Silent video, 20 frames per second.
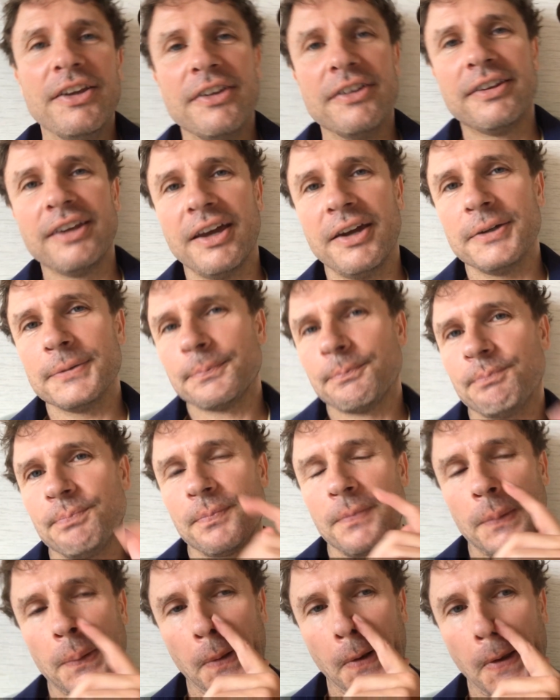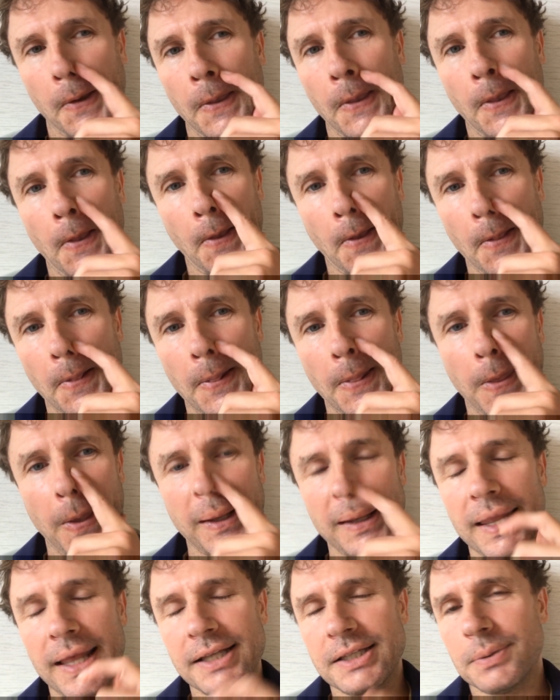So
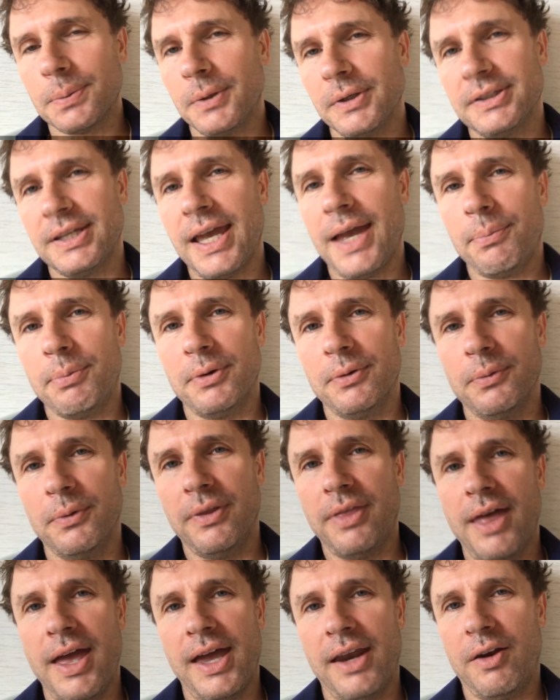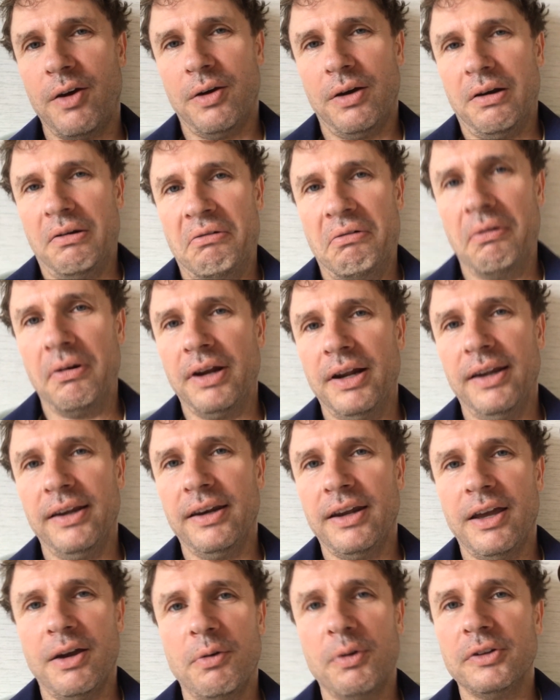that's what's happened with that. I don't
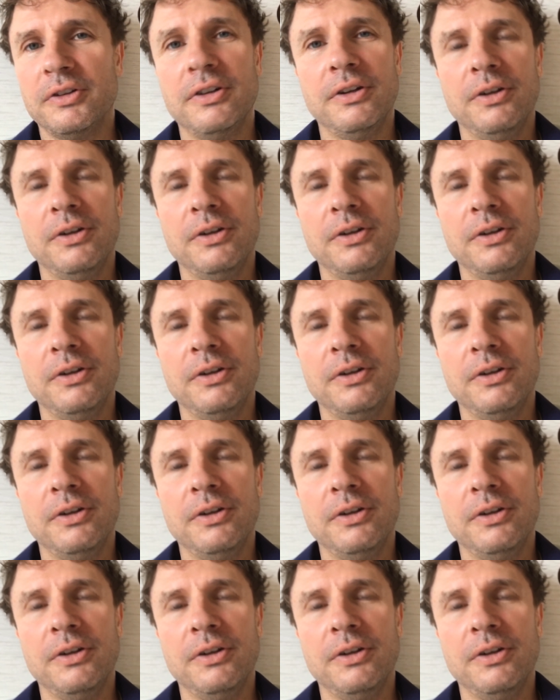really know what